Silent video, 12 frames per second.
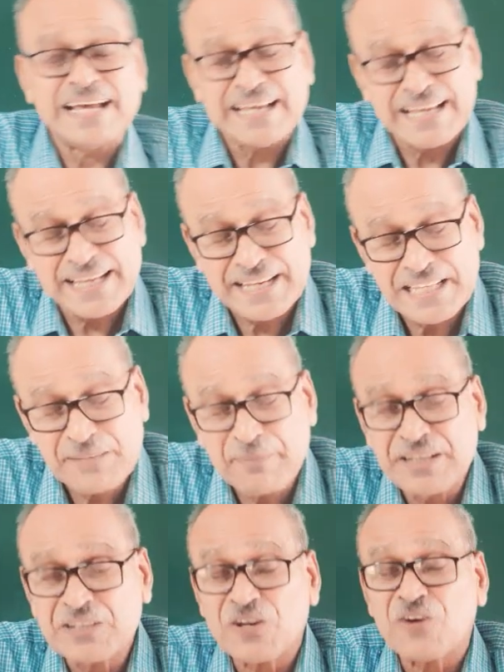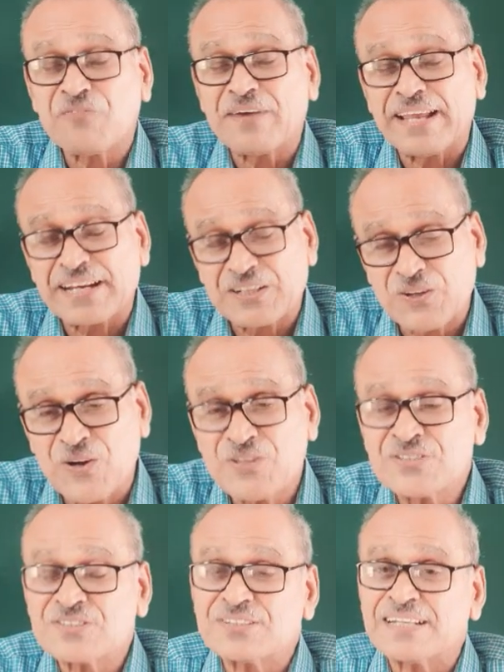arrangement of
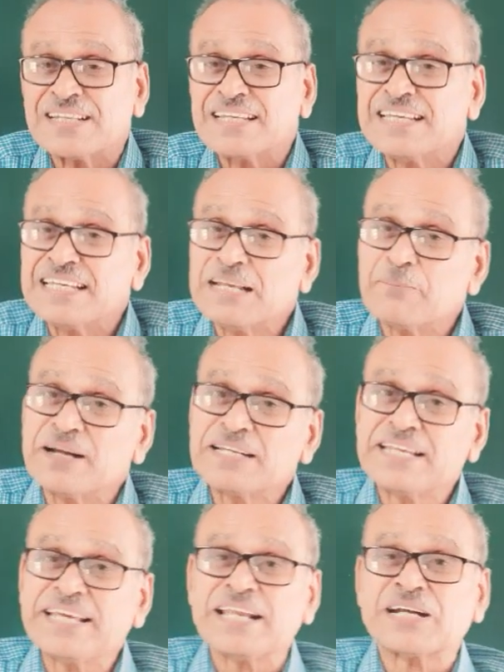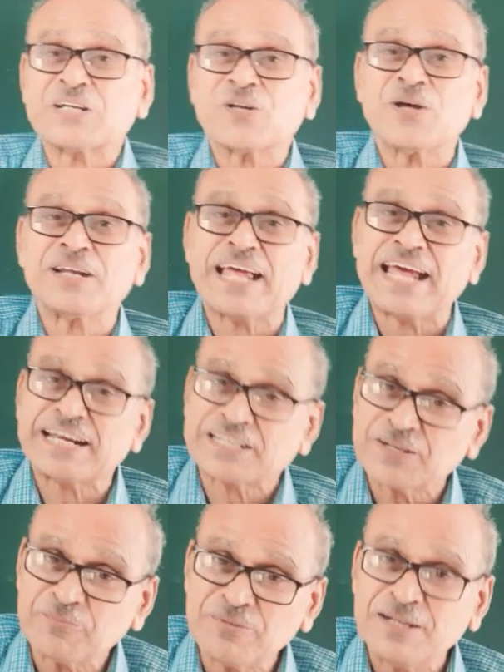electrons in a multi-electron
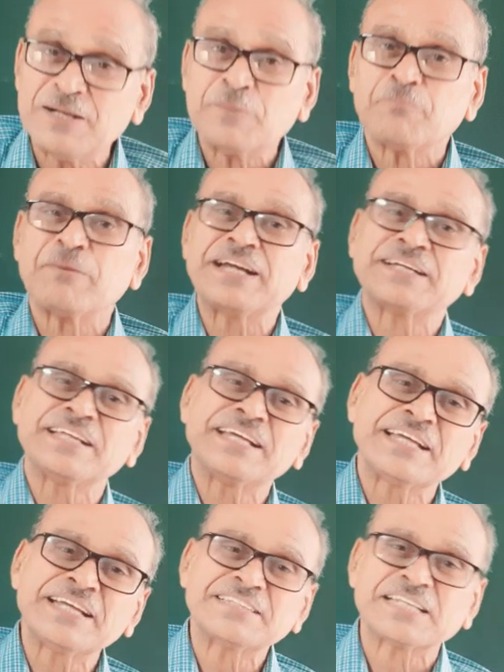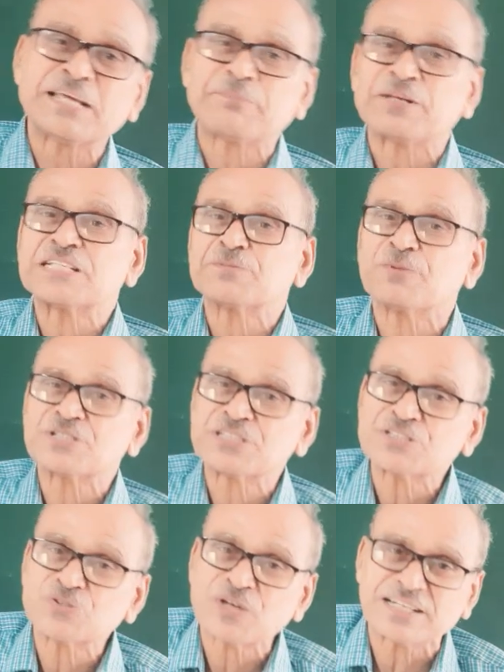atom by taking 3 principles
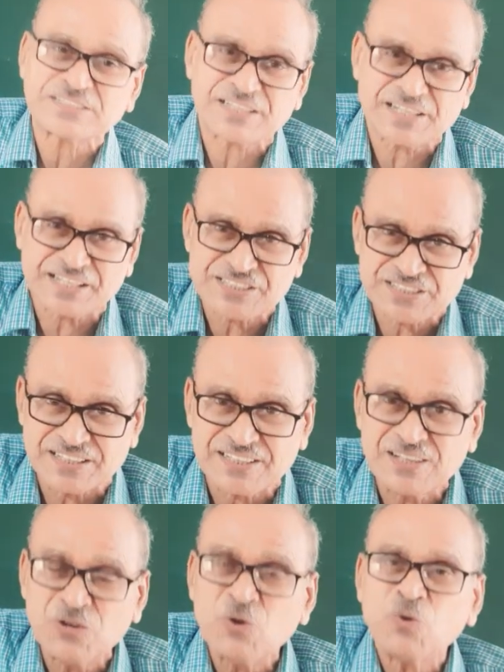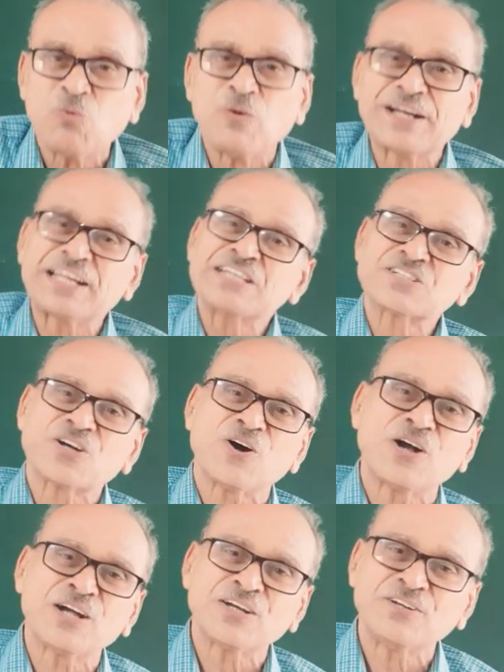into consideration. One is
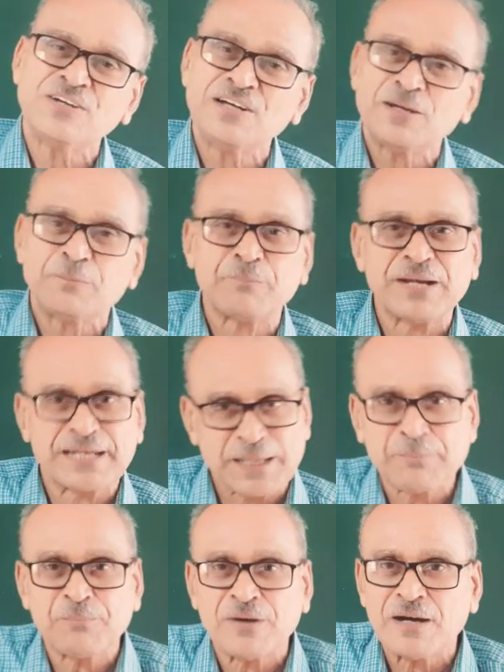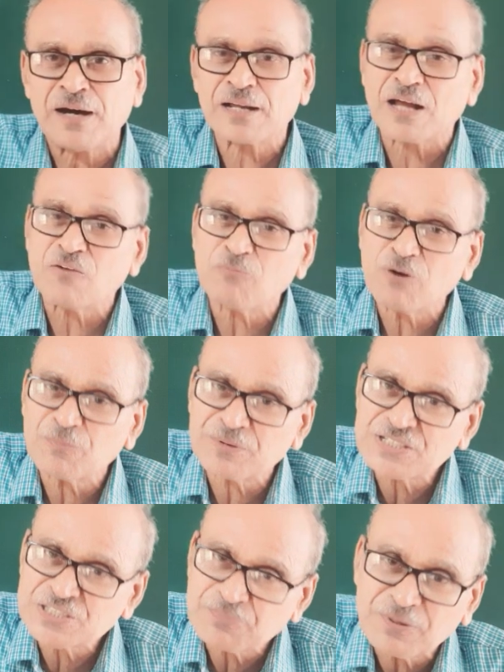called build-up or Aufbau
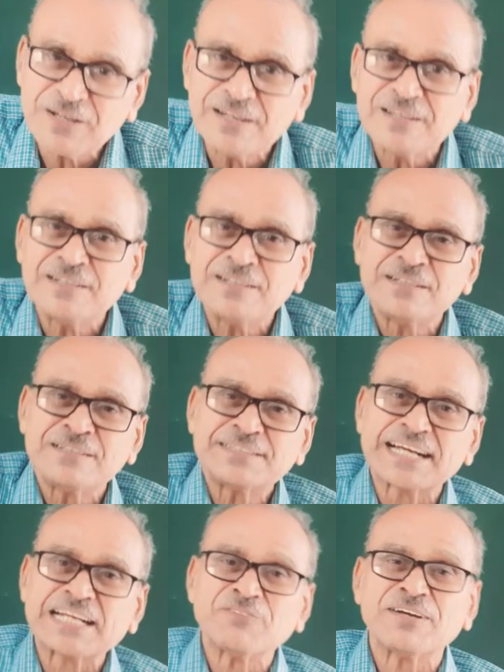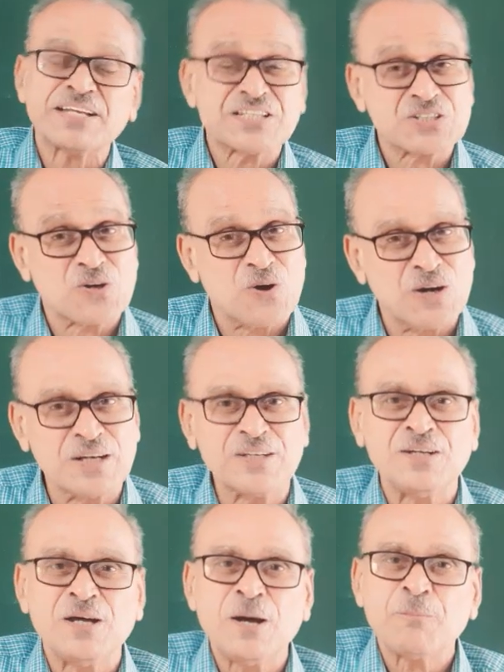principle, second one is called
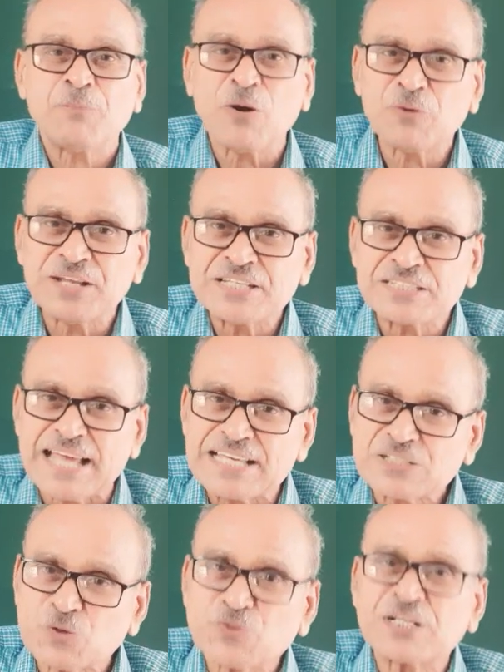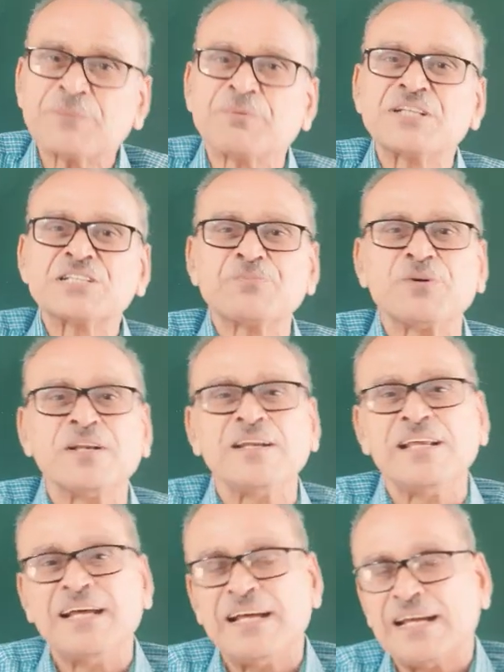Pauli's exclusion principle,
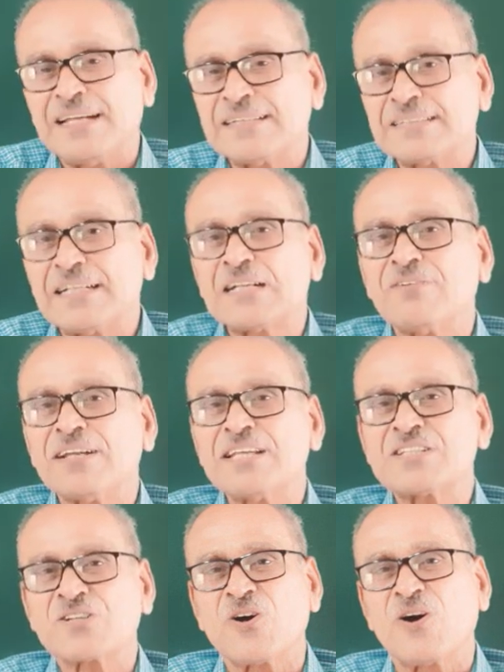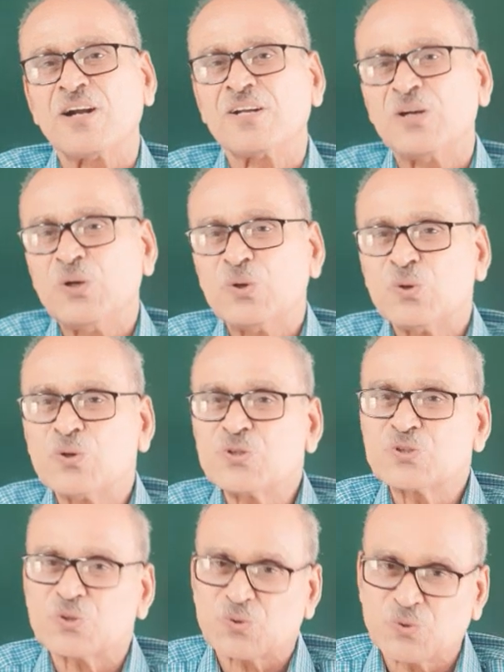and third one is called
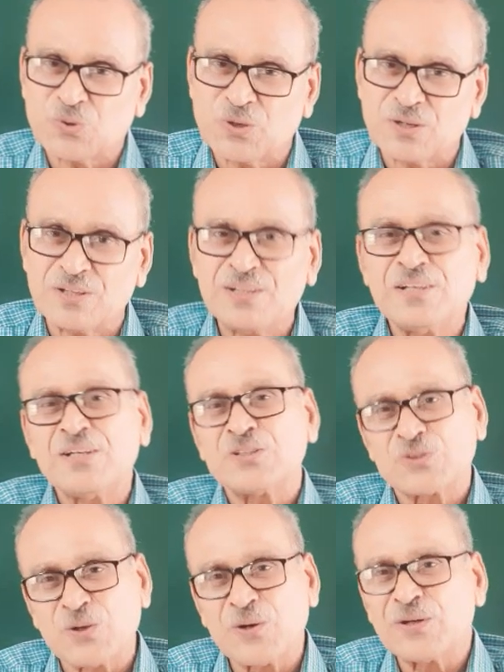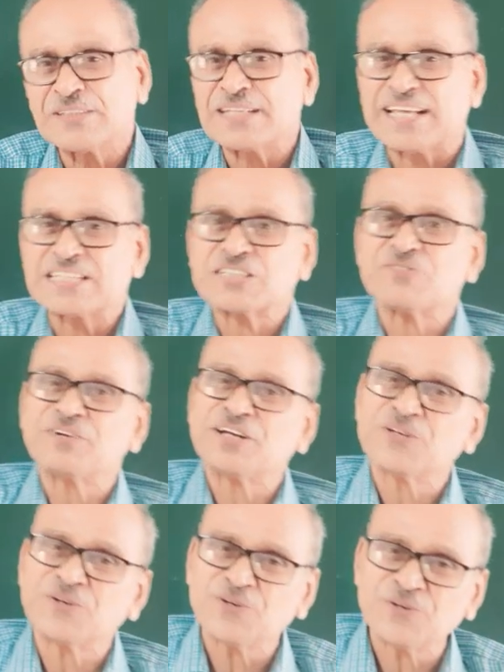Hund's rule. So in the next
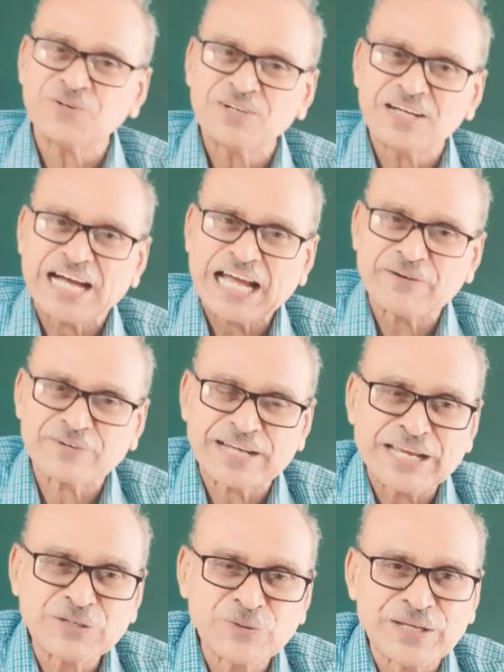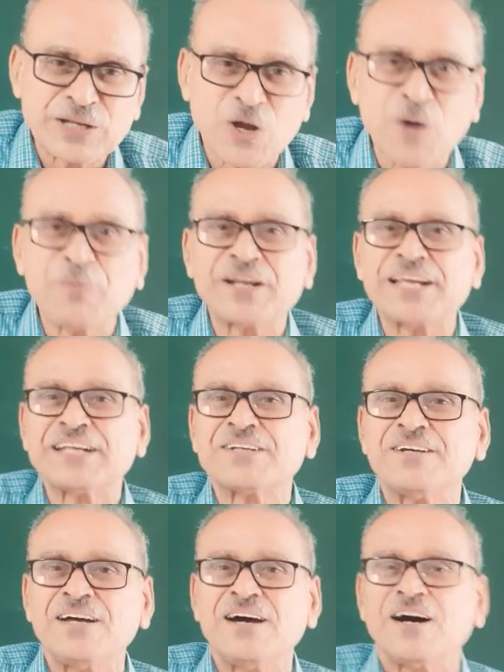video, I would like to elaborate
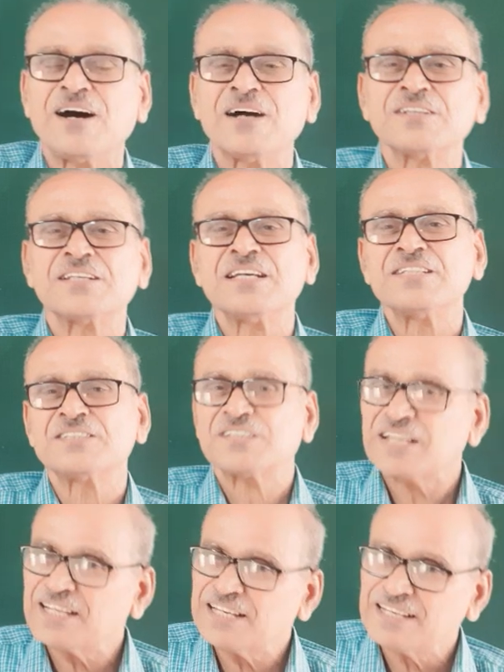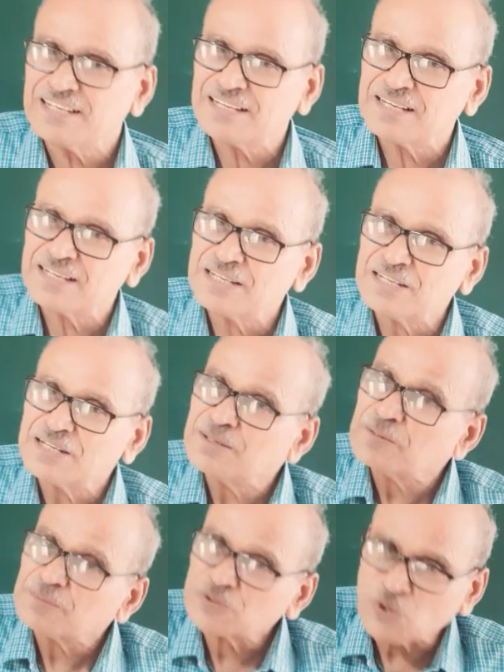on these 3
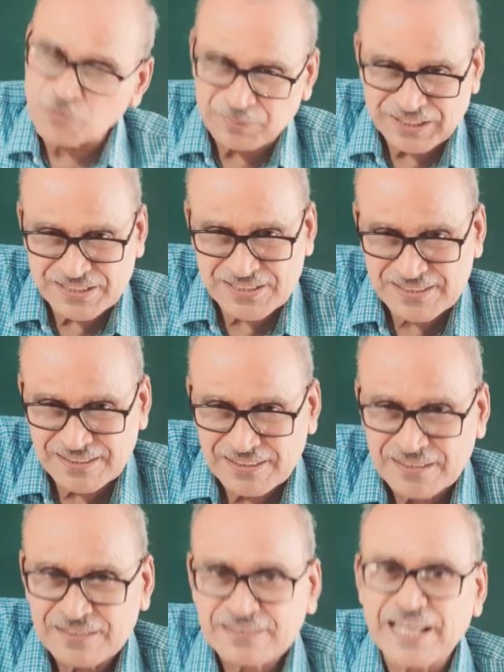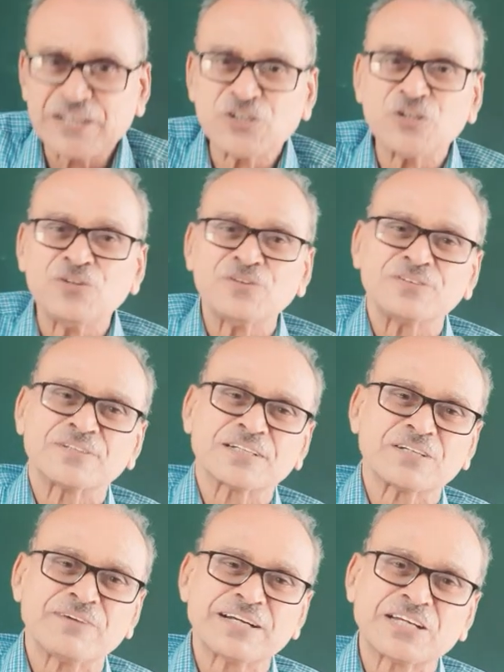topics. Thank you, Dr.
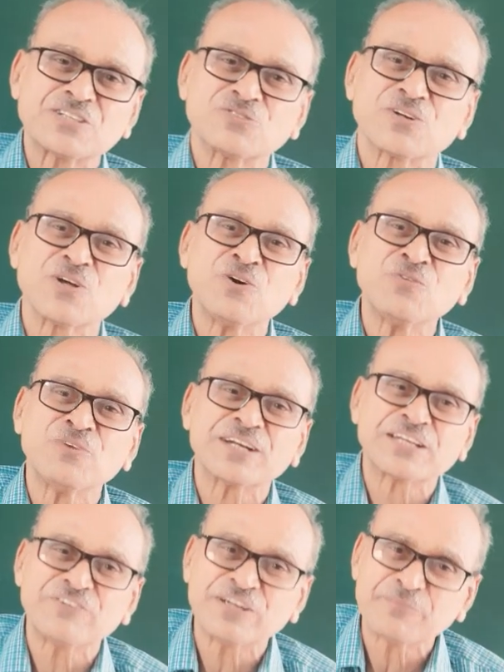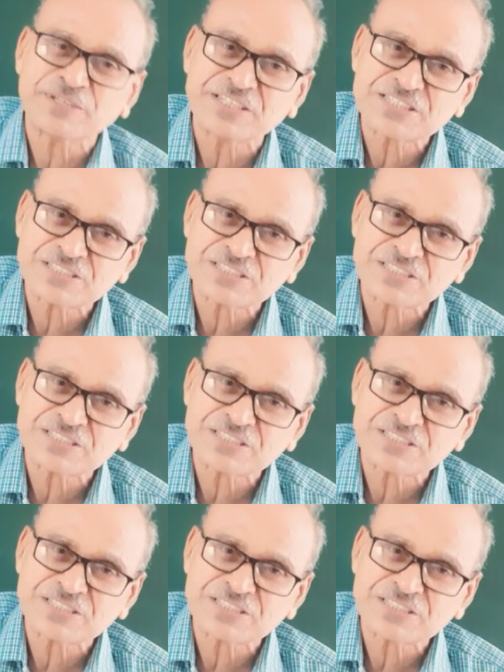VRAO, for giving me this